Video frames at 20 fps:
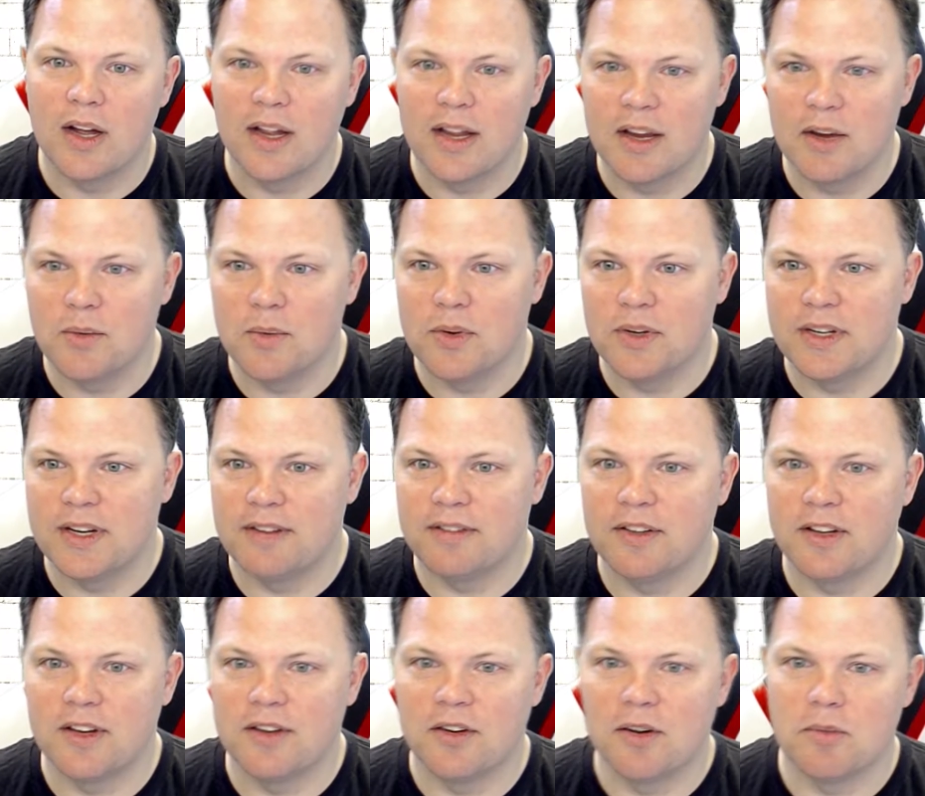it will
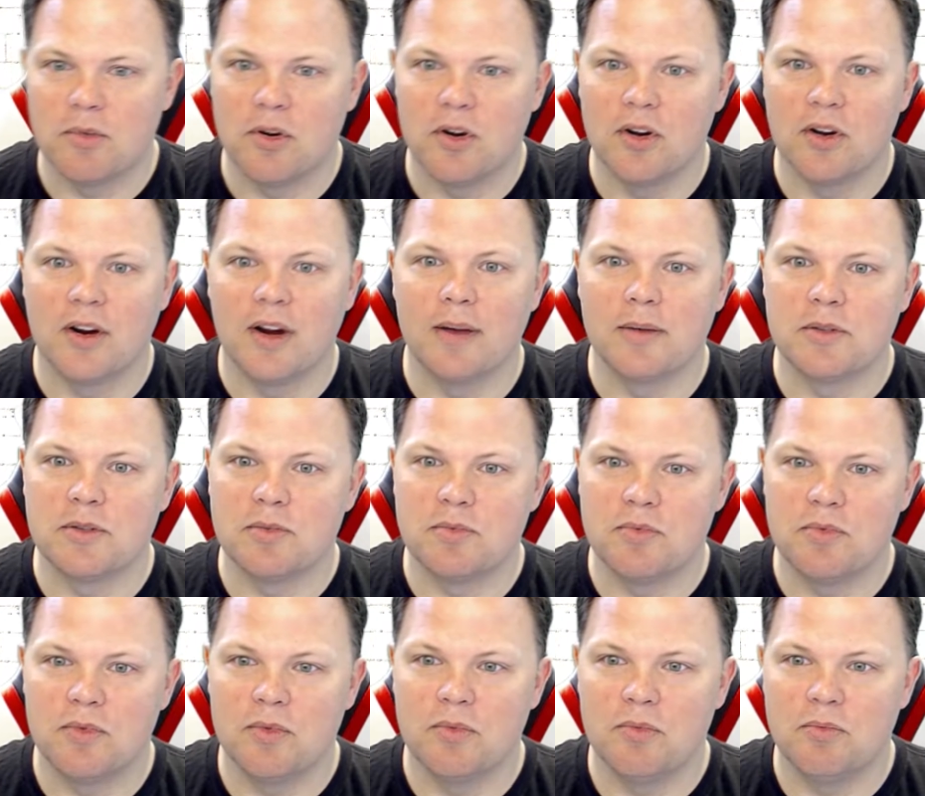definitely run programs
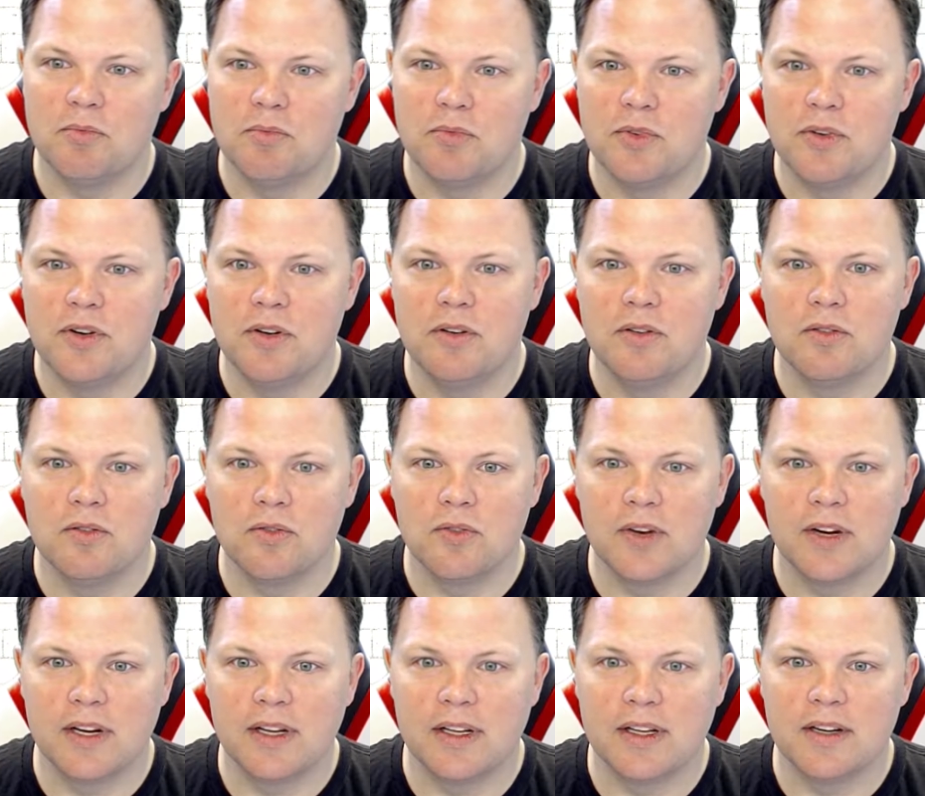
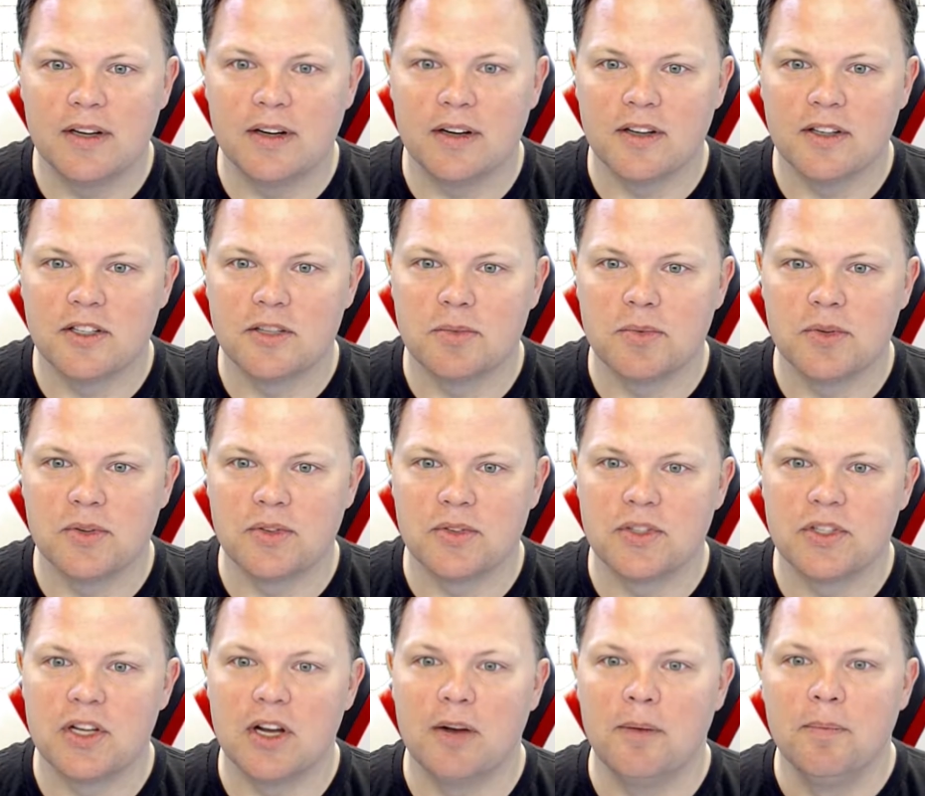really darn smooth.
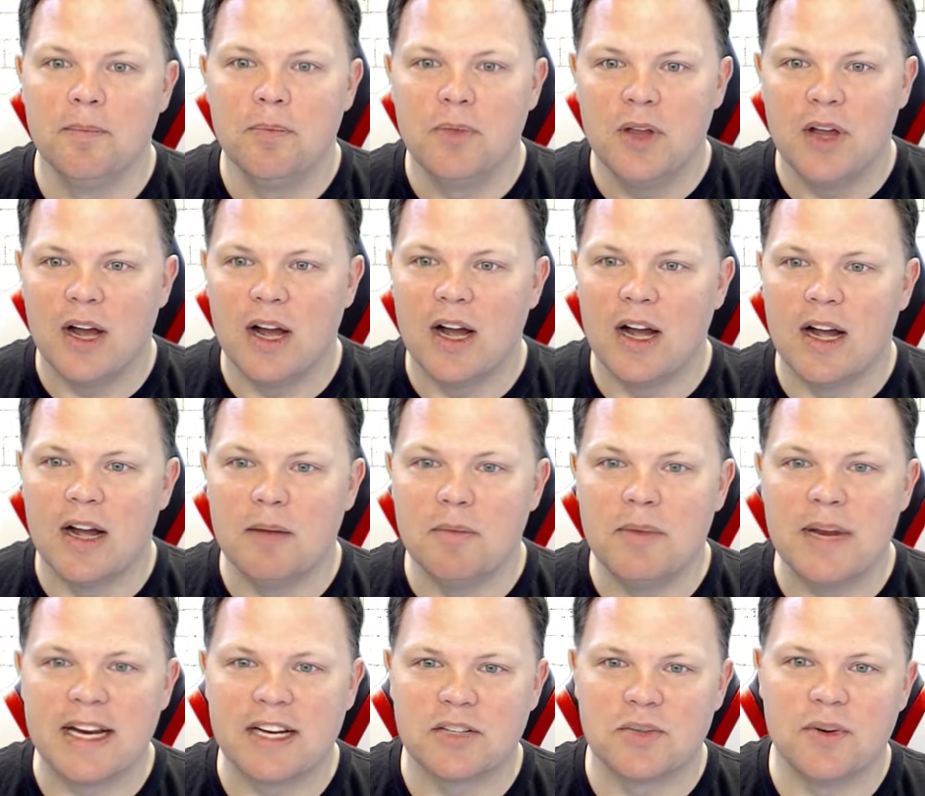So
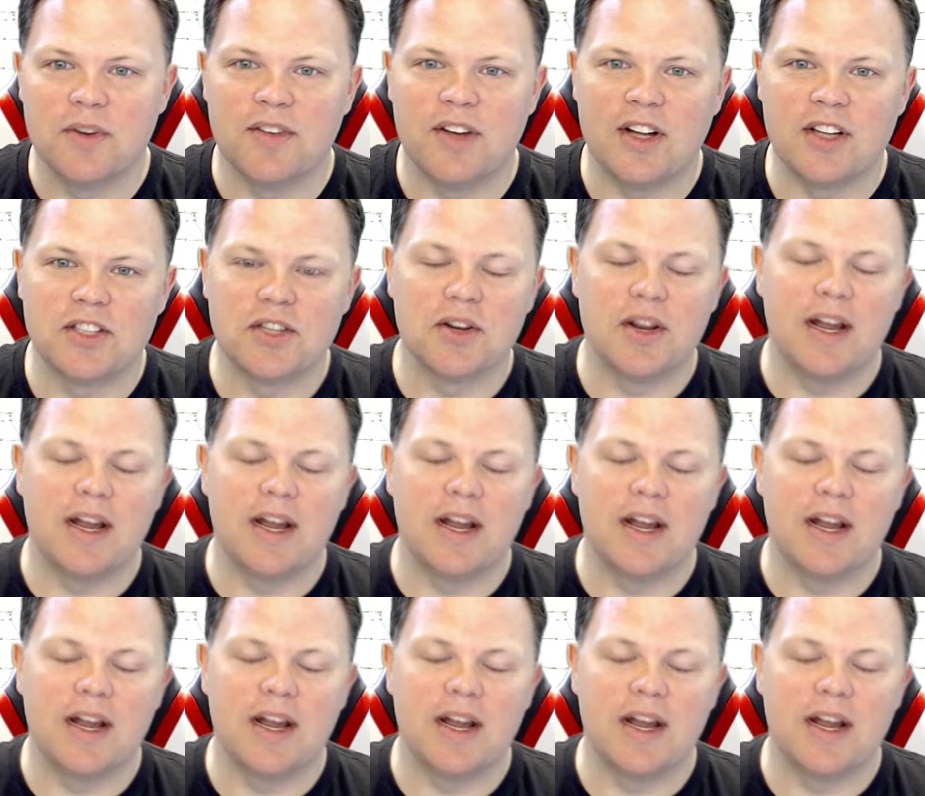next we have also